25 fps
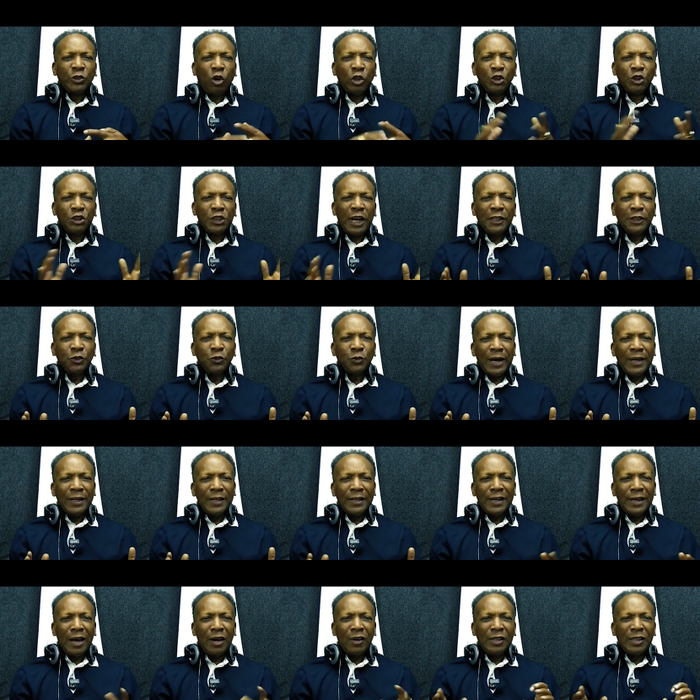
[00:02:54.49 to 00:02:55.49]
It's all changed
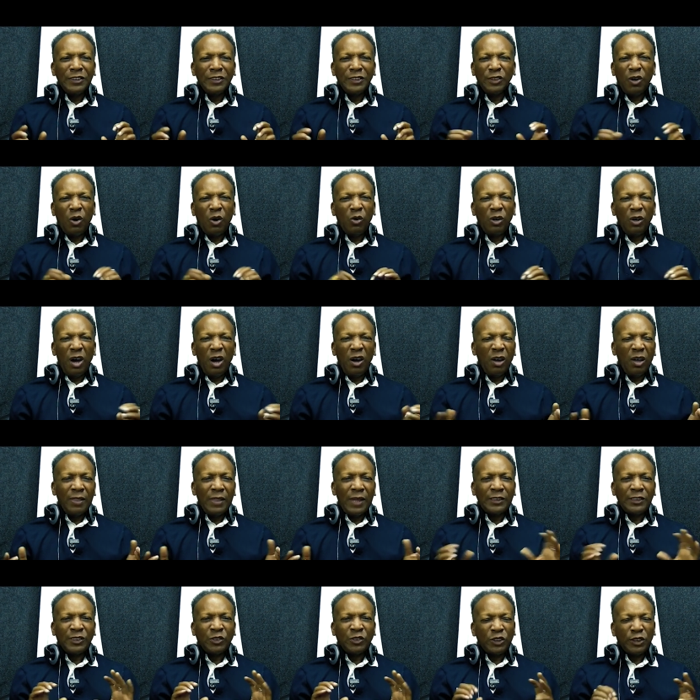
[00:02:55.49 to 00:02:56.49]
around here now. There's no
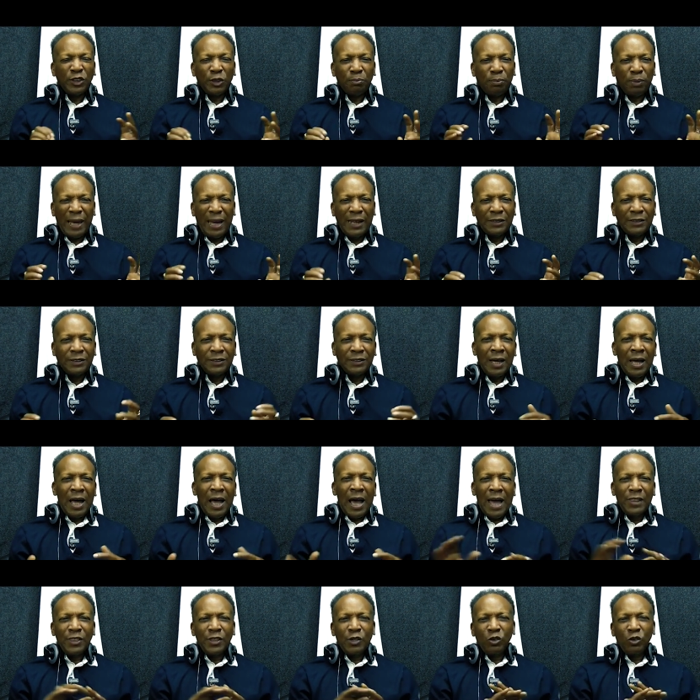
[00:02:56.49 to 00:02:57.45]
longer that such a place.